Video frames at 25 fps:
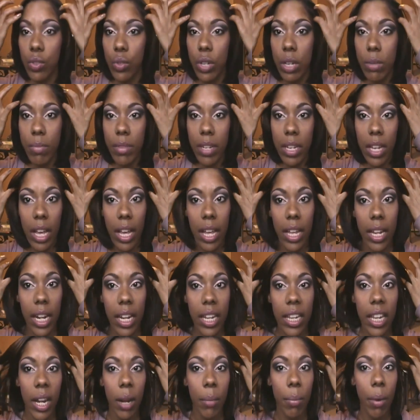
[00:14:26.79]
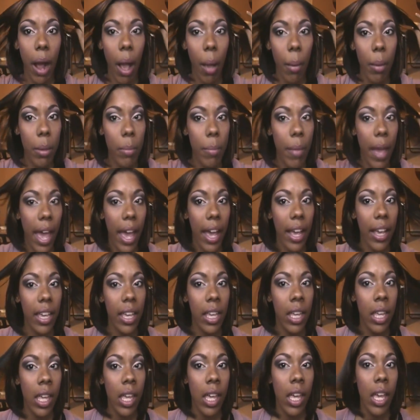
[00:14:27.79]
the treatment done and I'll probably be
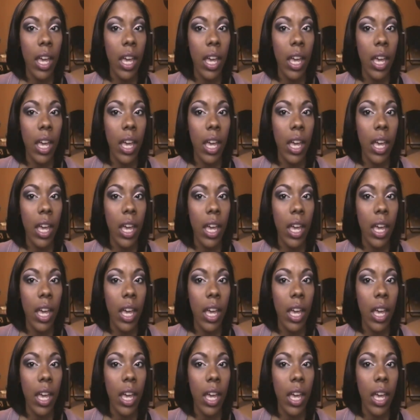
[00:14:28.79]
back